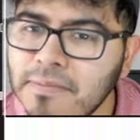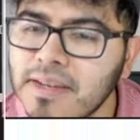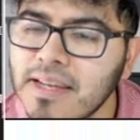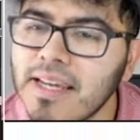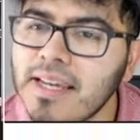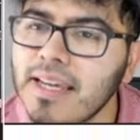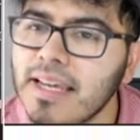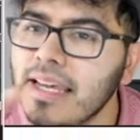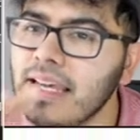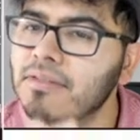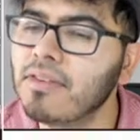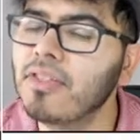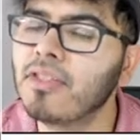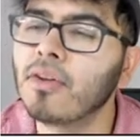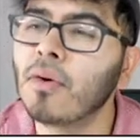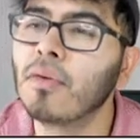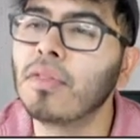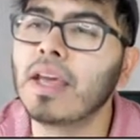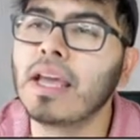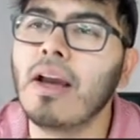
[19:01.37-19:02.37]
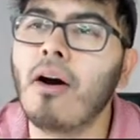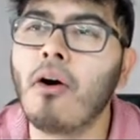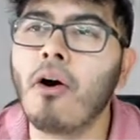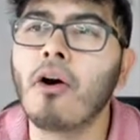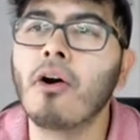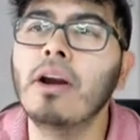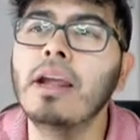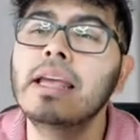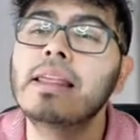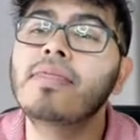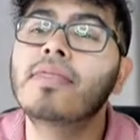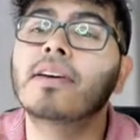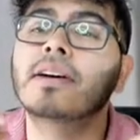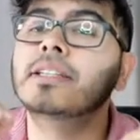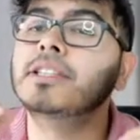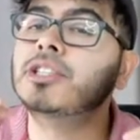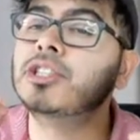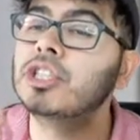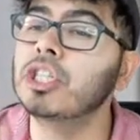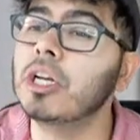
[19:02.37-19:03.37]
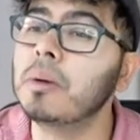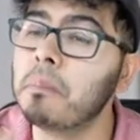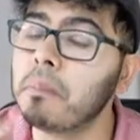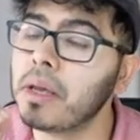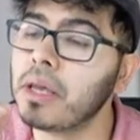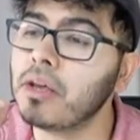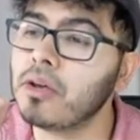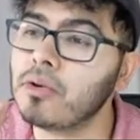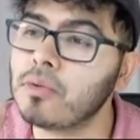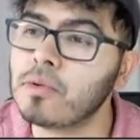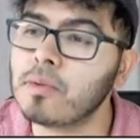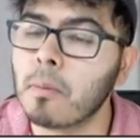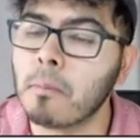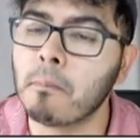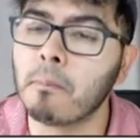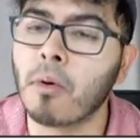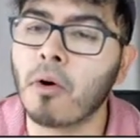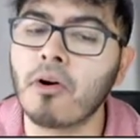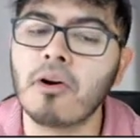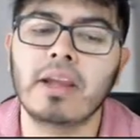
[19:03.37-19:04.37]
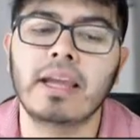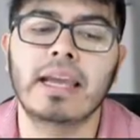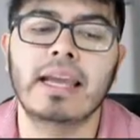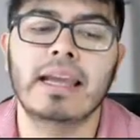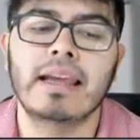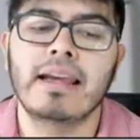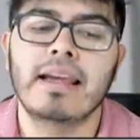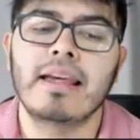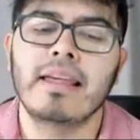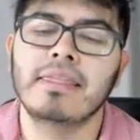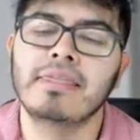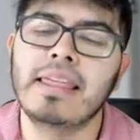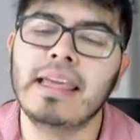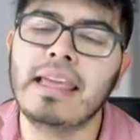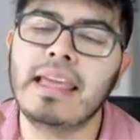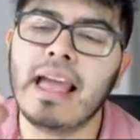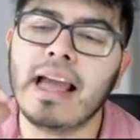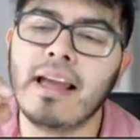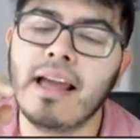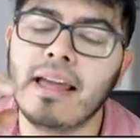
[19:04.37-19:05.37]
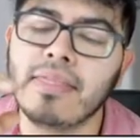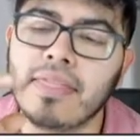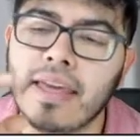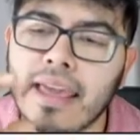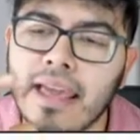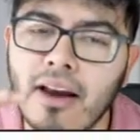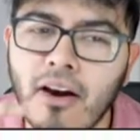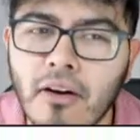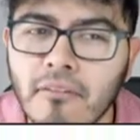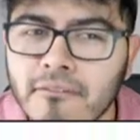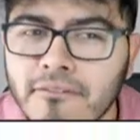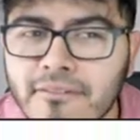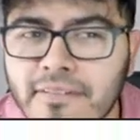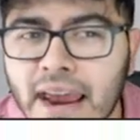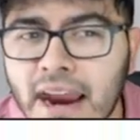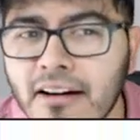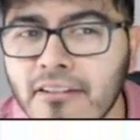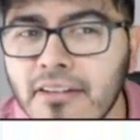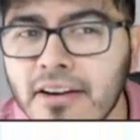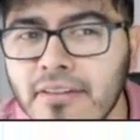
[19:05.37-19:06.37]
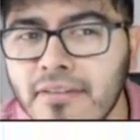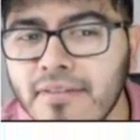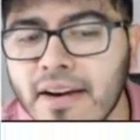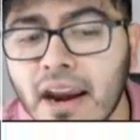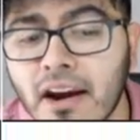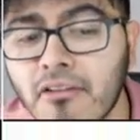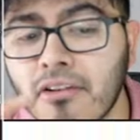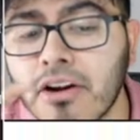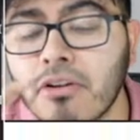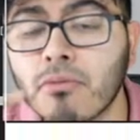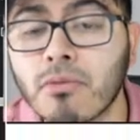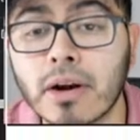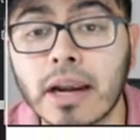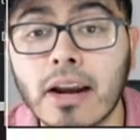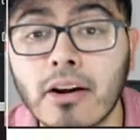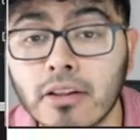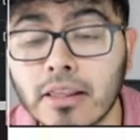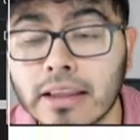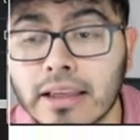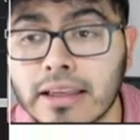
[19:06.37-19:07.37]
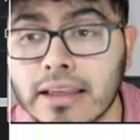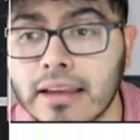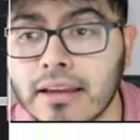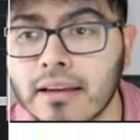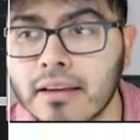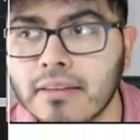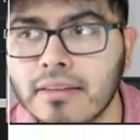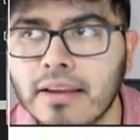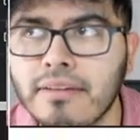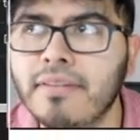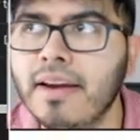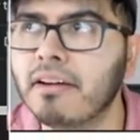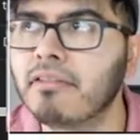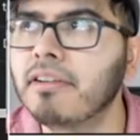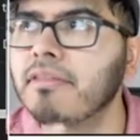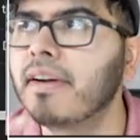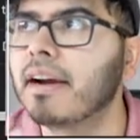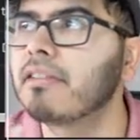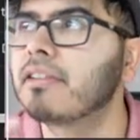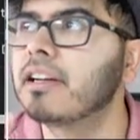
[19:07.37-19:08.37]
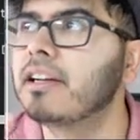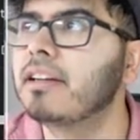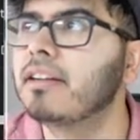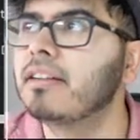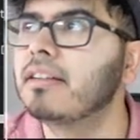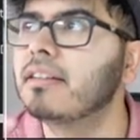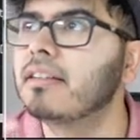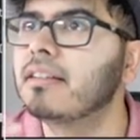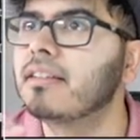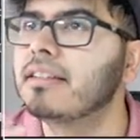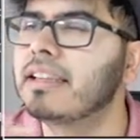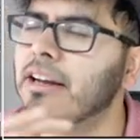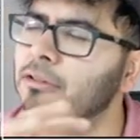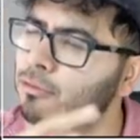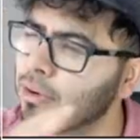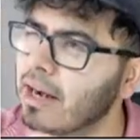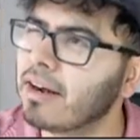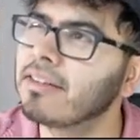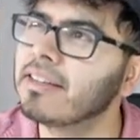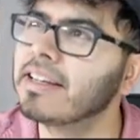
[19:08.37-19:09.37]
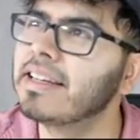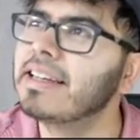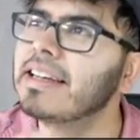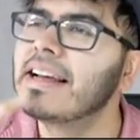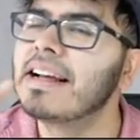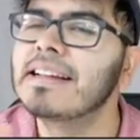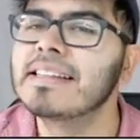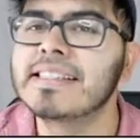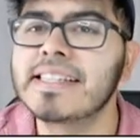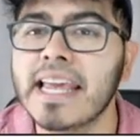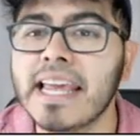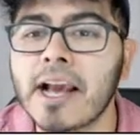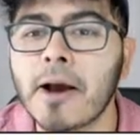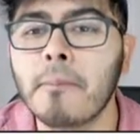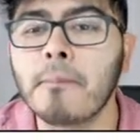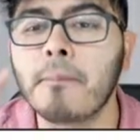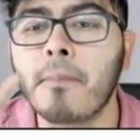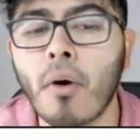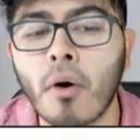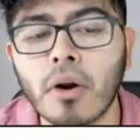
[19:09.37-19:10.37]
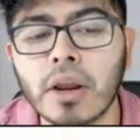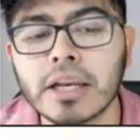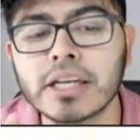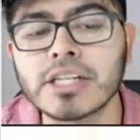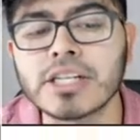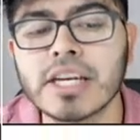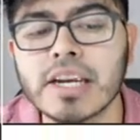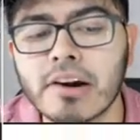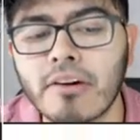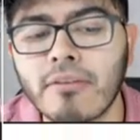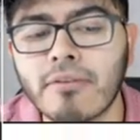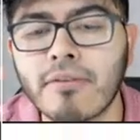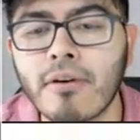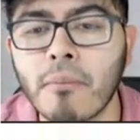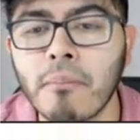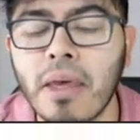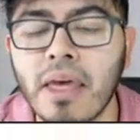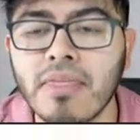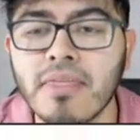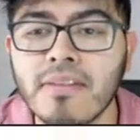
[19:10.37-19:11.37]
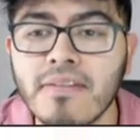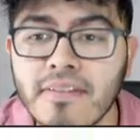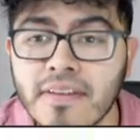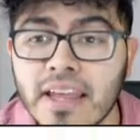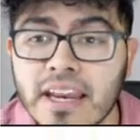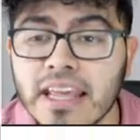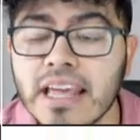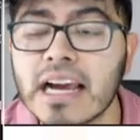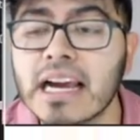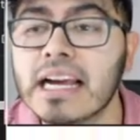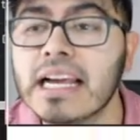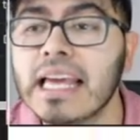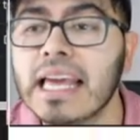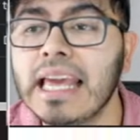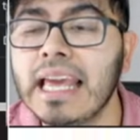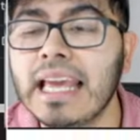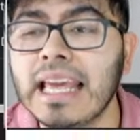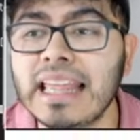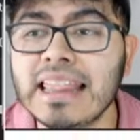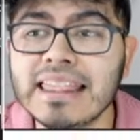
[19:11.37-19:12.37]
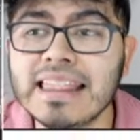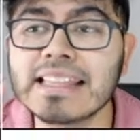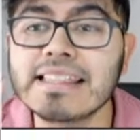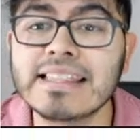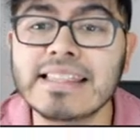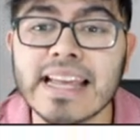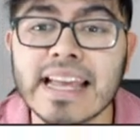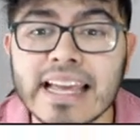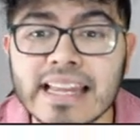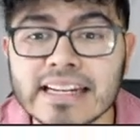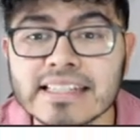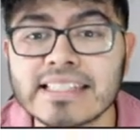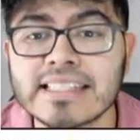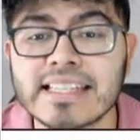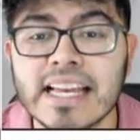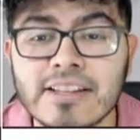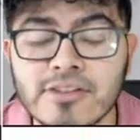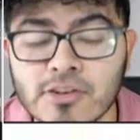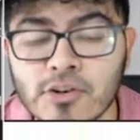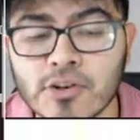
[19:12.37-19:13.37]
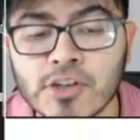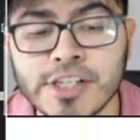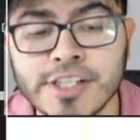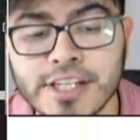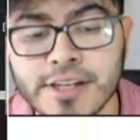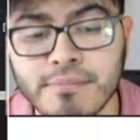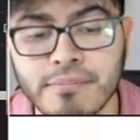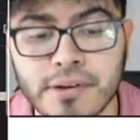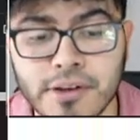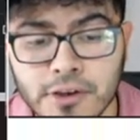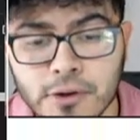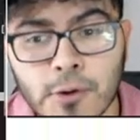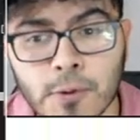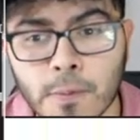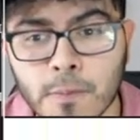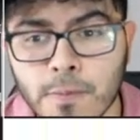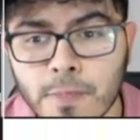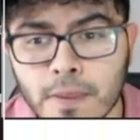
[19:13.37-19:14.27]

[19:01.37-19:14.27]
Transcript: D, even though they are in the G P U market, they they very very rarely they very very they rarely take market share from NVIDIA in the data center C P U.